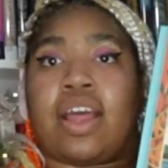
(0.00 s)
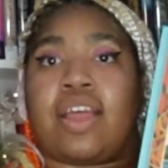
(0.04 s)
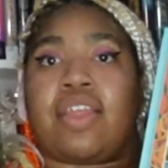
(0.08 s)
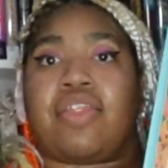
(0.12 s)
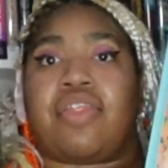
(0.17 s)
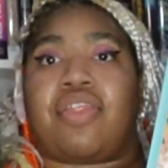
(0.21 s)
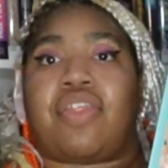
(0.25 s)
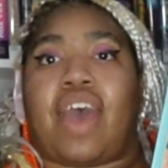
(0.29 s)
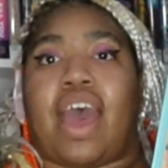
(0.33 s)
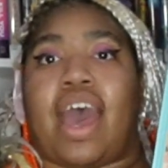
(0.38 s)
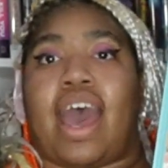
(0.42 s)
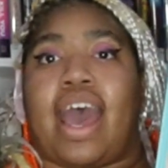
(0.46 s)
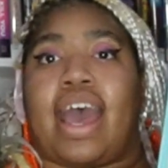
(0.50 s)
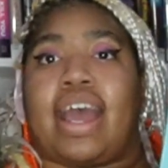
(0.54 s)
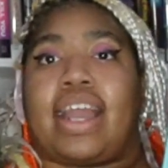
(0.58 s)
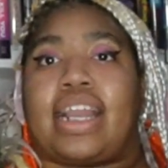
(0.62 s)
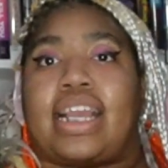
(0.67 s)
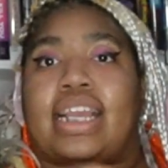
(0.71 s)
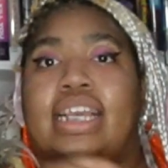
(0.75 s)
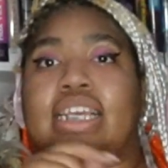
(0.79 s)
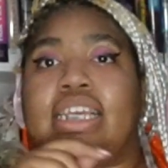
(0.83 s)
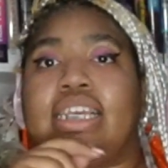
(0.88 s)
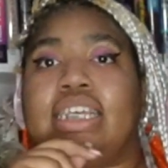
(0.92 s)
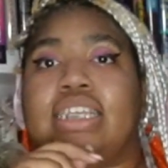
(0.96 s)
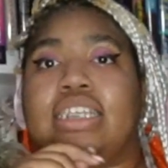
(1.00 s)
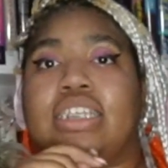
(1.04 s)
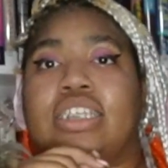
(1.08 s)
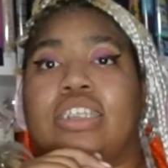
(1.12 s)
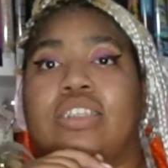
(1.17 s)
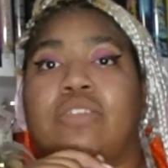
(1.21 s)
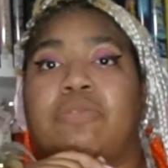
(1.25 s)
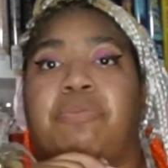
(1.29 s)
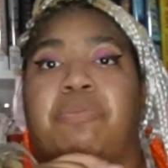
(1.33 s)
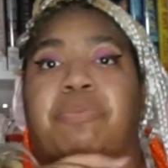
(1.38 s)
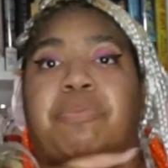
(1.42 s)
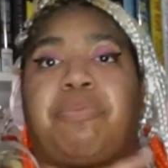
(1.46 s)
that
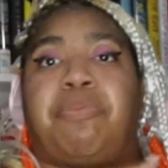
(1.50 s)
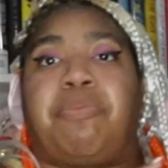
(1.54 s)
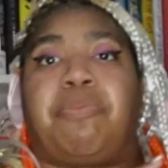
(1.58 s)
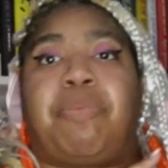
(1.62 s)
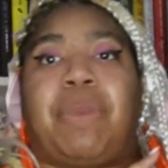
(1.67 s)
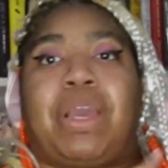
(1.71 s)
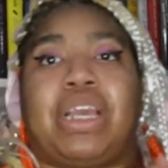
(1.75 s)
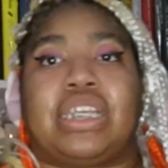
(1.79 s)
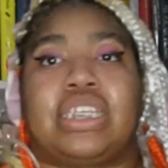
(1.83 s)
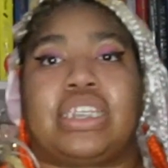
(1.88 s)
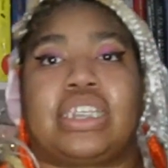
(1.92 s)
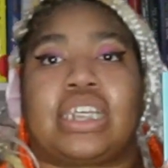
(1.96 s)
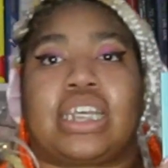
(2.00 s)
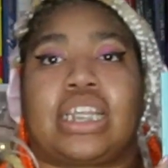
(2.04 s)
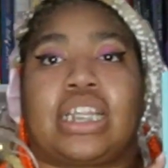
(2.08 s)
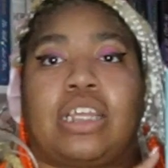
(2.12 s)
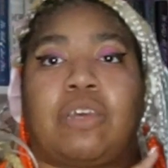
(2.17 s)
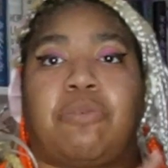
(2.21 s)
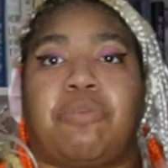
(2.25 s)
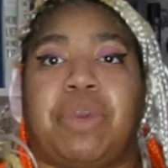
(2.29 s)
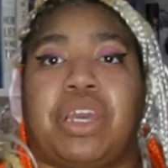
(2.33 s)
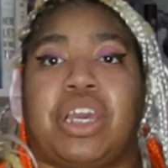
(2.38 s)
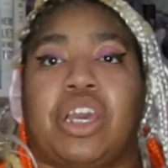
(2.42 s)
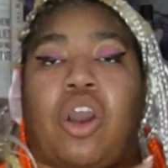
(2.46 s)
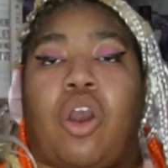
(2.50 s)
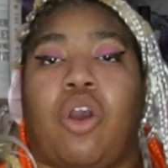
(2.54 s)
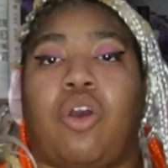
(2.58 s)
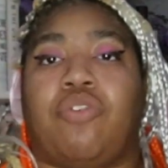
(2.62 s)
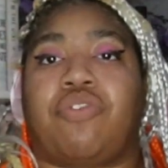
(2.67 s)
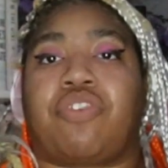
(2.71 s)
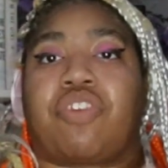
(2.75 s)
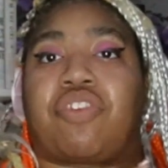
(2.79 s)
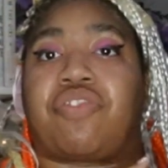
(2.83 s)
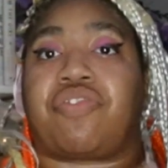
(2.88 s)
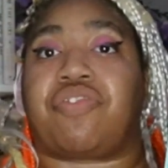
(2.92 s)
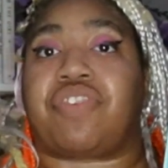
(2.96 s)
is basically being
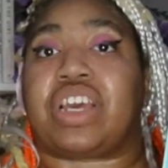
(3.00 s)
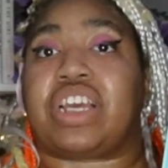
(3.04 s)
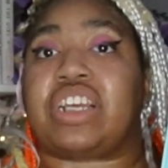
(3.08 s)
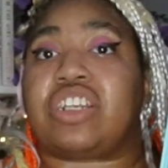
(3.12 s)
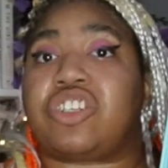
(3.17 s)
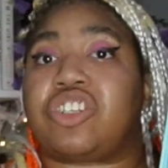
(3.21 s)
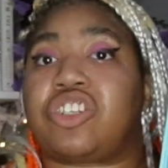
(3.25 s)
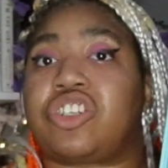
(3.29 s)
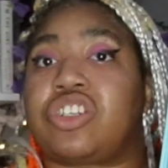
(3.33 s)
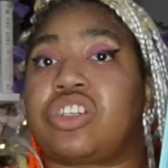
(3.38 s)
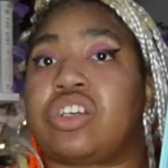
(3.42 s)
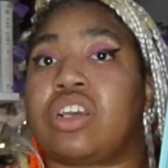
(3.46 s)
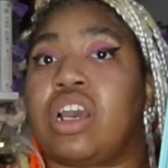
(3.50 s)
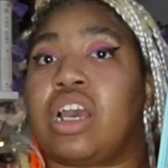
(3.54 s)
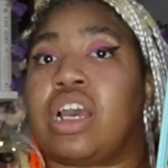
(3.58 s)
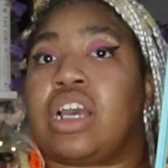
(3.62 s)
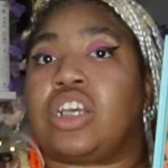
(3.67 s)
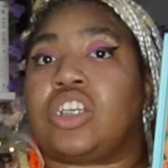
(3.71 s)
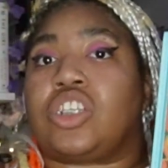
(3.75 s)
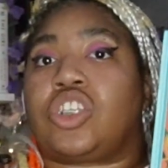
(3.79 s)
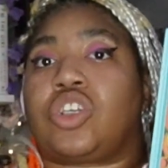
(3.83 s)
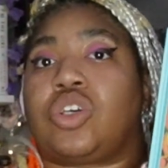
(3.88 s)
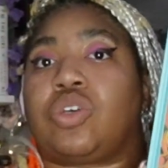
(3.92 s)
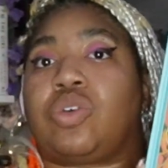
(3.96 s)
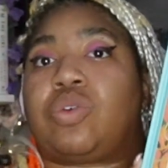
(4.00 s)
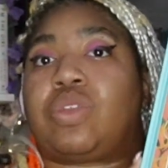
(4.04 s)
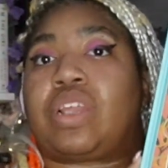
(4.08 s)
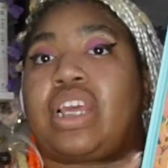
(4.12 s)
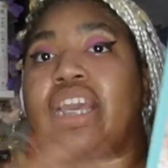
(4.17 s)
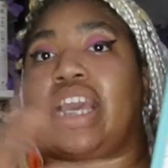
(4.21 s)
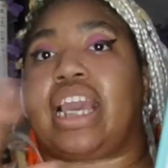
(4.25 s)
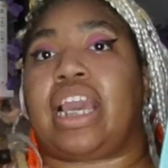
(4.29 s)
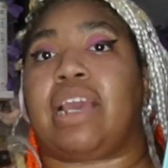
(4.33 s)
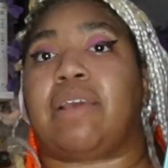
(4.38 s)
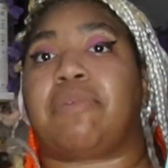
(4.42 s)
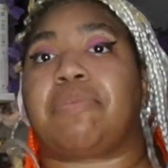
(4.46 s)
overfished, so they
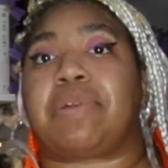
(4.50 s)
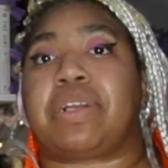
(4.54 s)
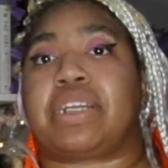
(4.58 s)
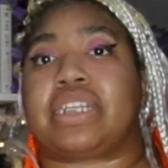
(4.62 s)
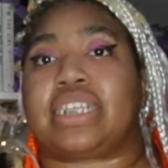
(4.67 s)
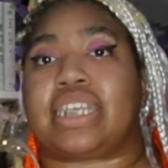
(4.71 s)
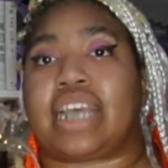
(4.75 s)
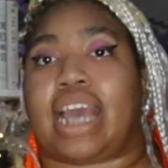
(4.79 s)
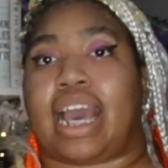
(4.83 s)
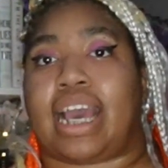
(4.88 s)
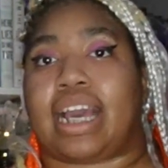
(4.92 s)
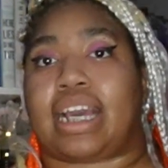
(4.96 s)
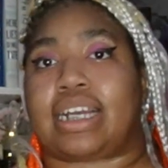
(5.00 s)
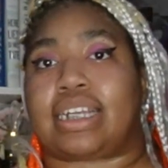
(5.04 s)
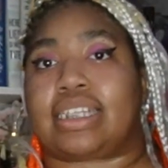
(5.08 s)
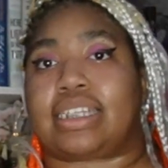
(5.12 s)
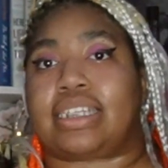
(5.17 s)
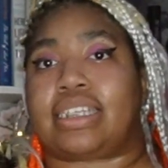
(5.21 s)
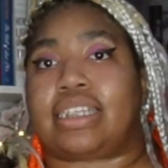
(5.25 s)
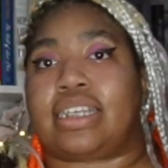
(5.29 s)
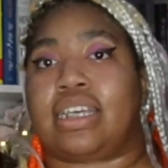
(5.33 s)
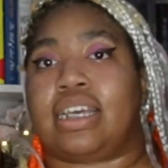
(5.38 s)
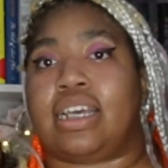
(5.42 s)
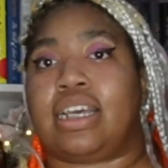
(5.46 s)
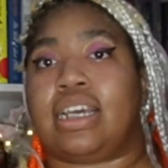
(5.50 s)
can't protect